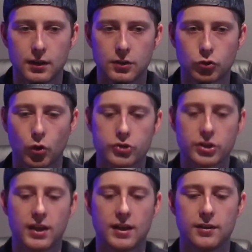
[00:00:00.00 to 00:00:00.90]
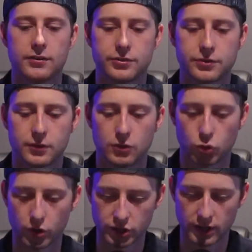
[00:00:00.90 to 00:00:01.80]
Georgia is
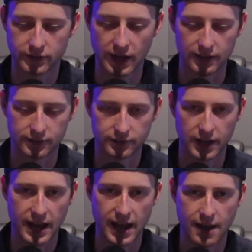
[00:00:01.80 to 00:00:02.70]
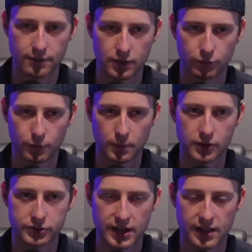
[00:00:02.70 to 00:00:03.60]
a state heavy in
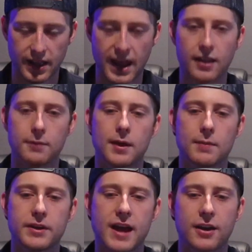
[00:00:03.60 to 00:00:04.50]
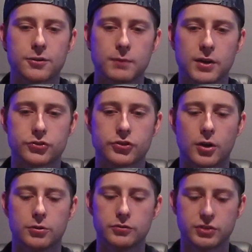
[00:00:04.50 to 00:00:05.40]
football talent. Alabama, not as much
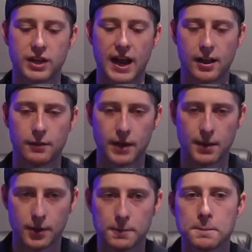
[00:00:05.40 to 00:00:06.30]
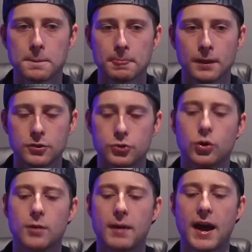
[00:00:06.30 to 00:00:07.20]
so. You've seen Alabama
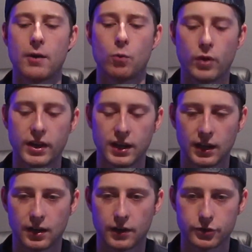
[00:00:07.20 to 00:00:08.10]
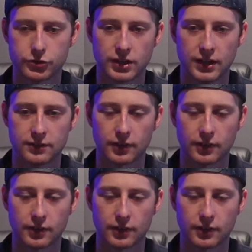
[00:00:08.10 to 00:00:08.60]
do it by winning in other states